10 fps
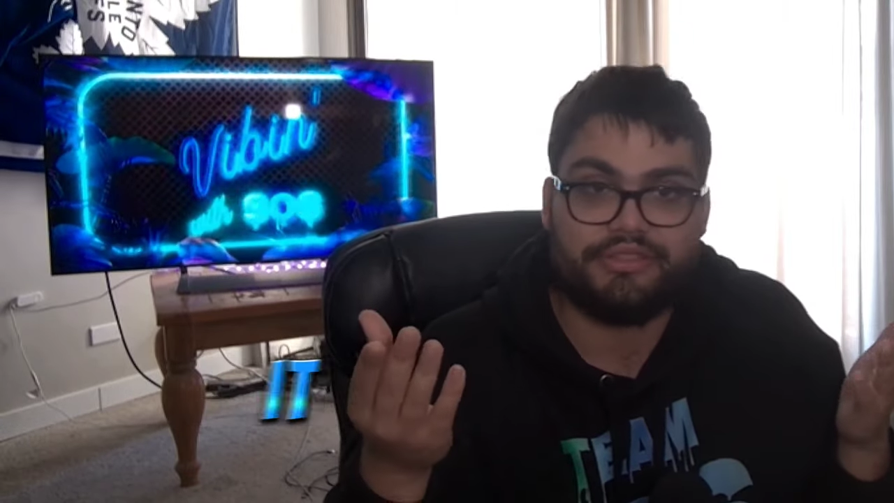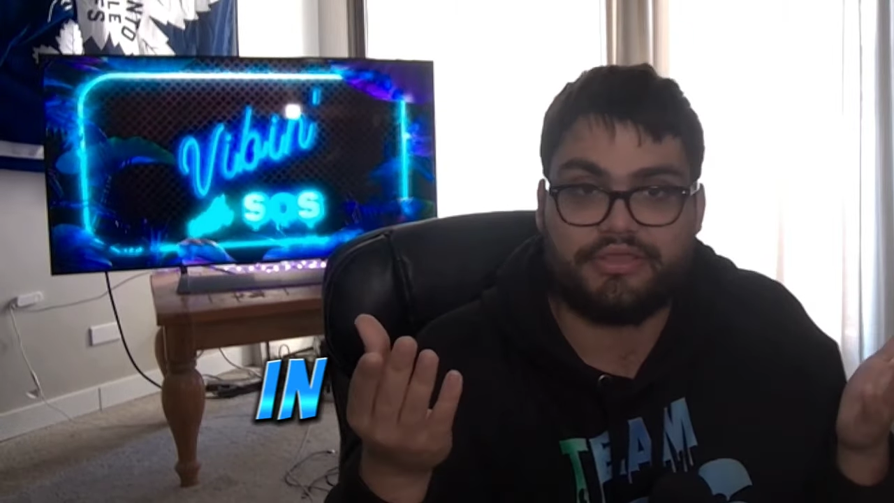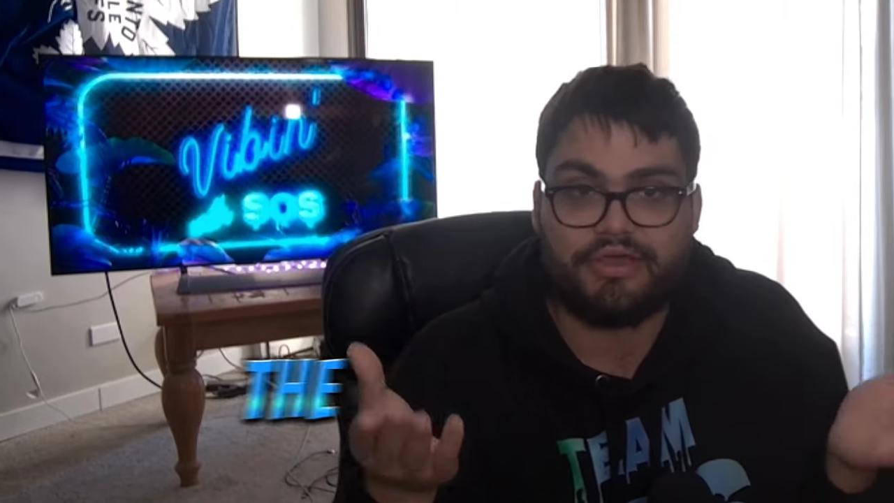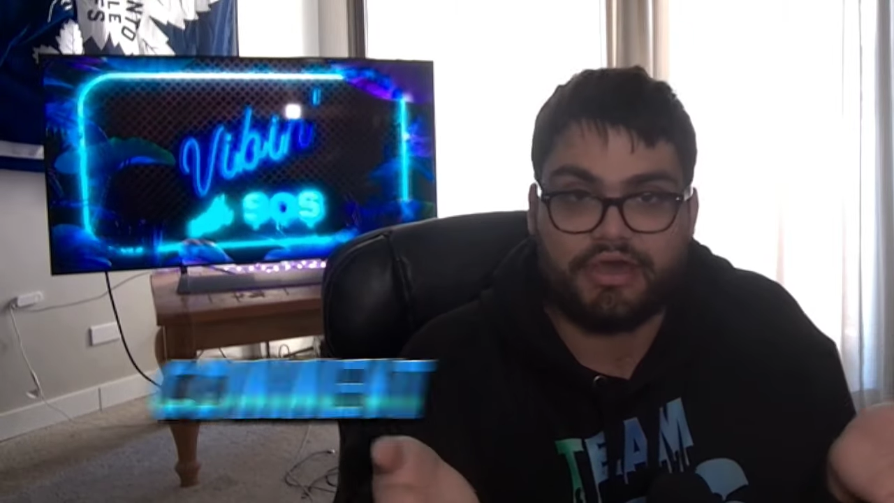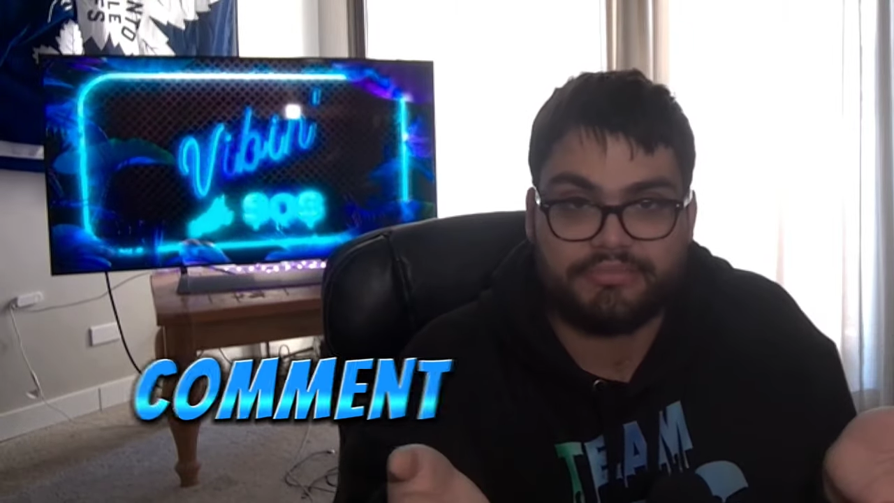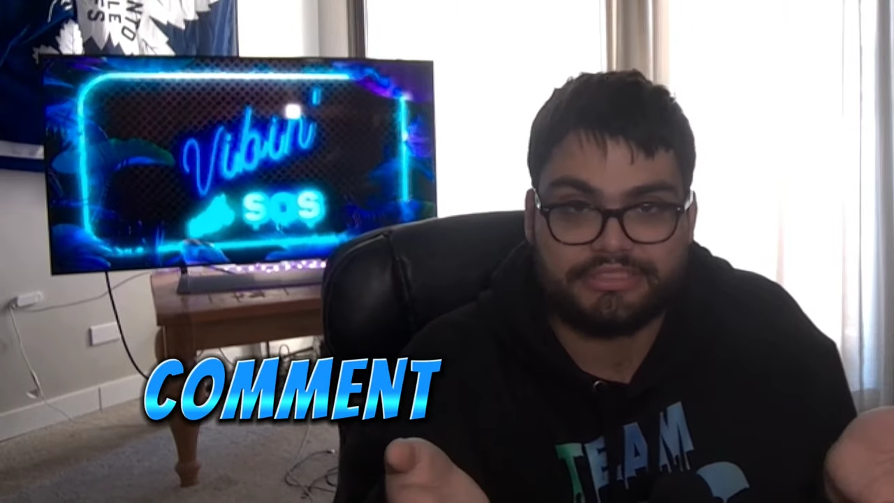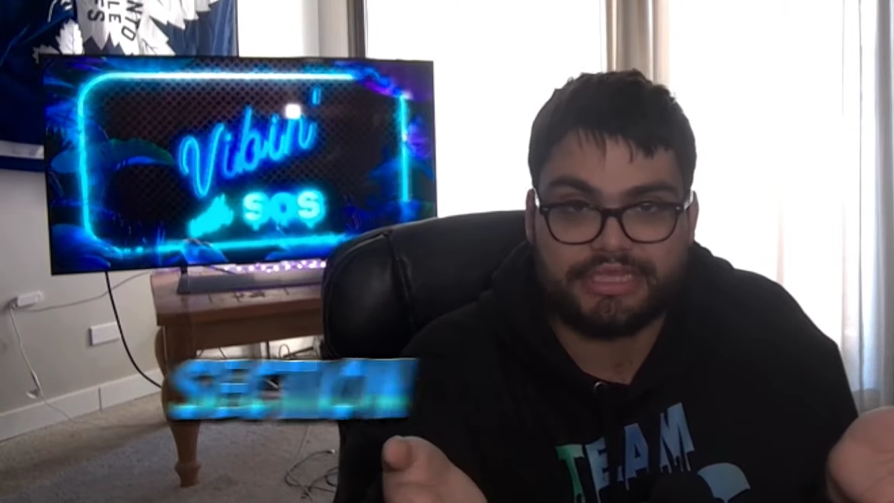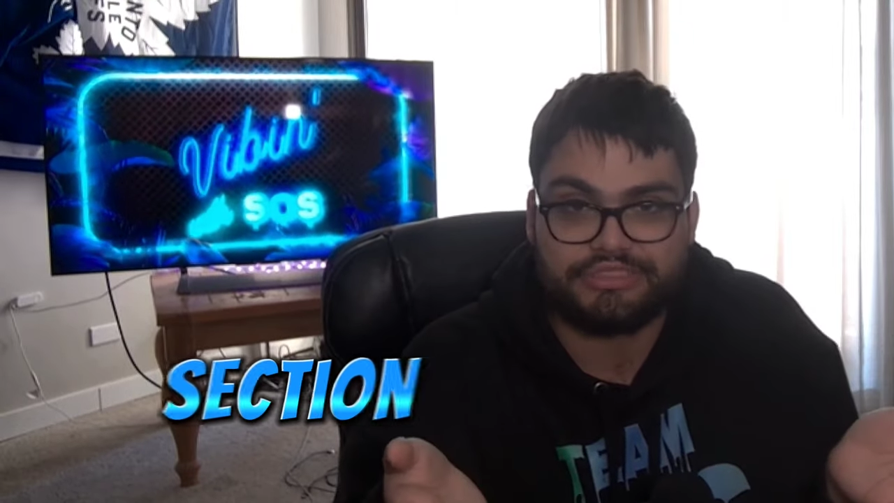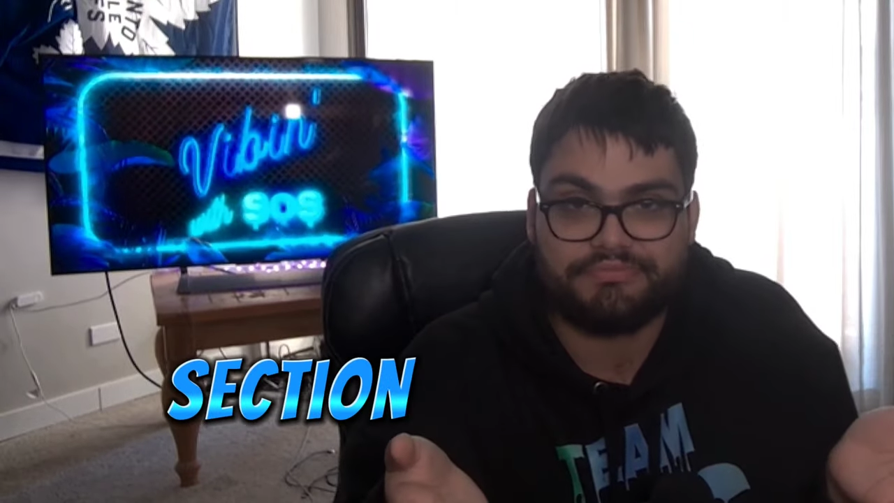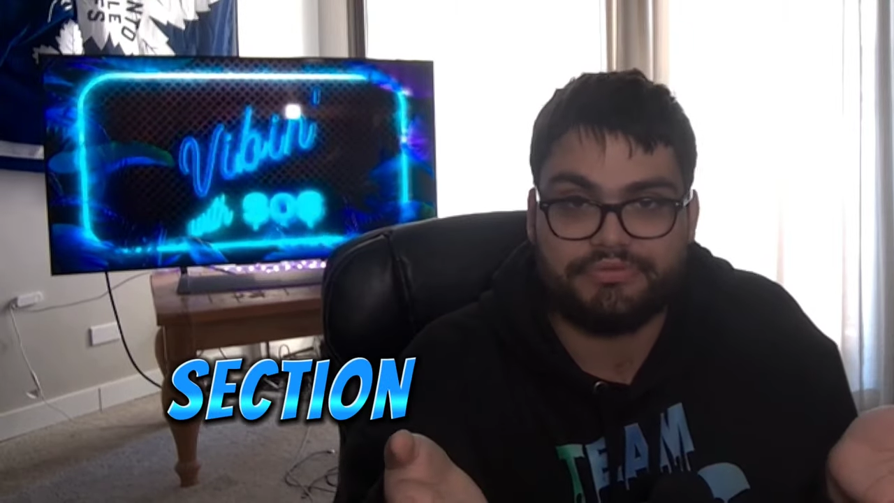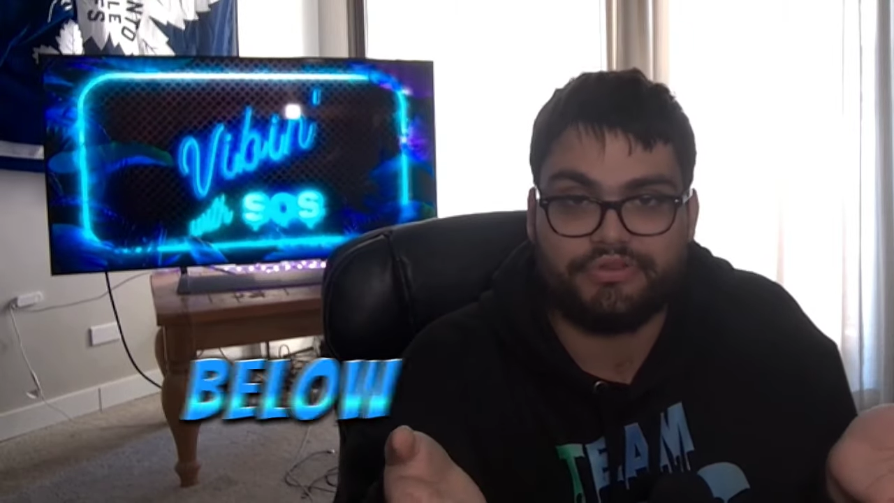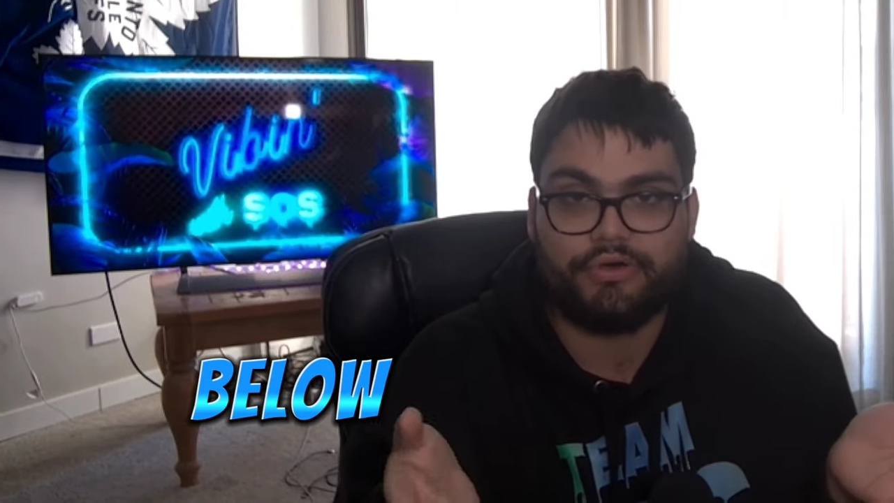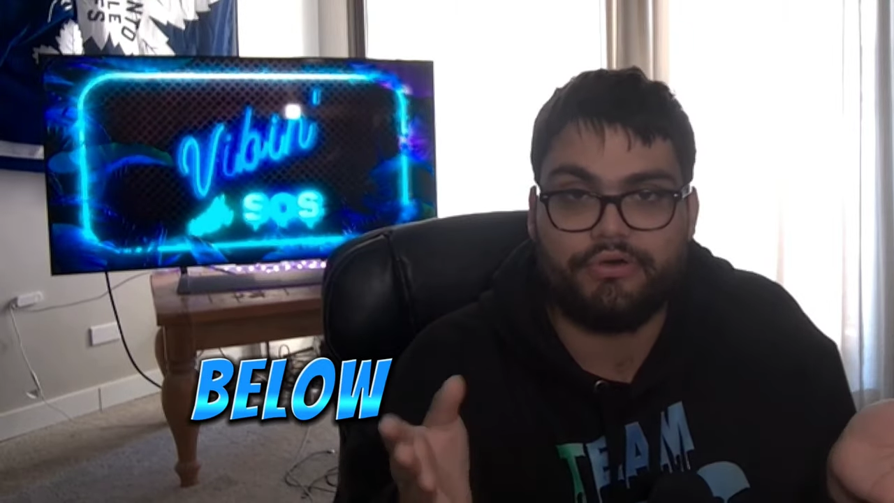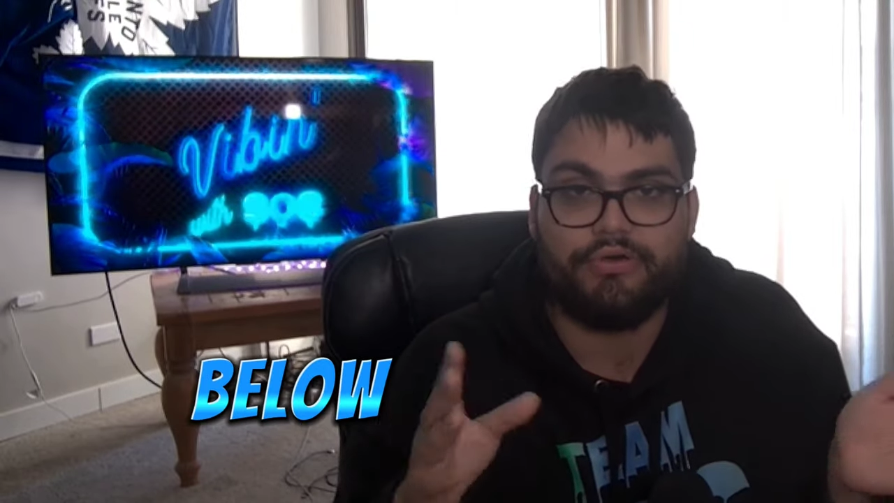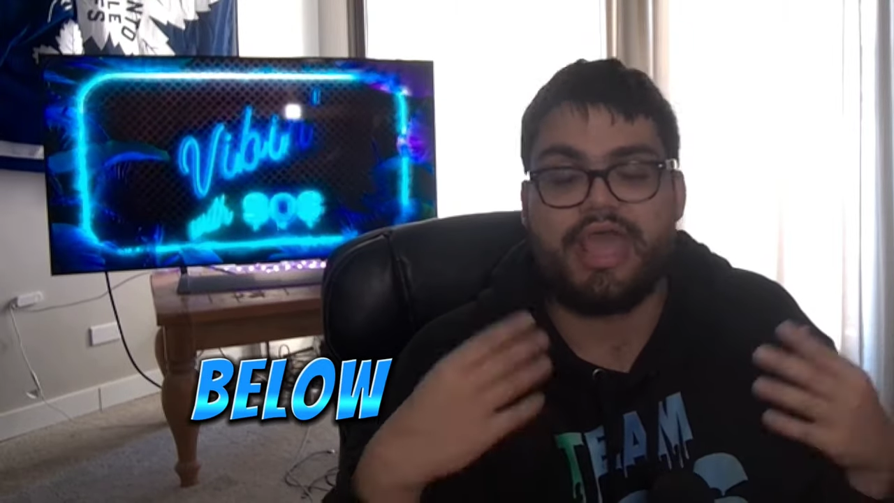in the comment section below.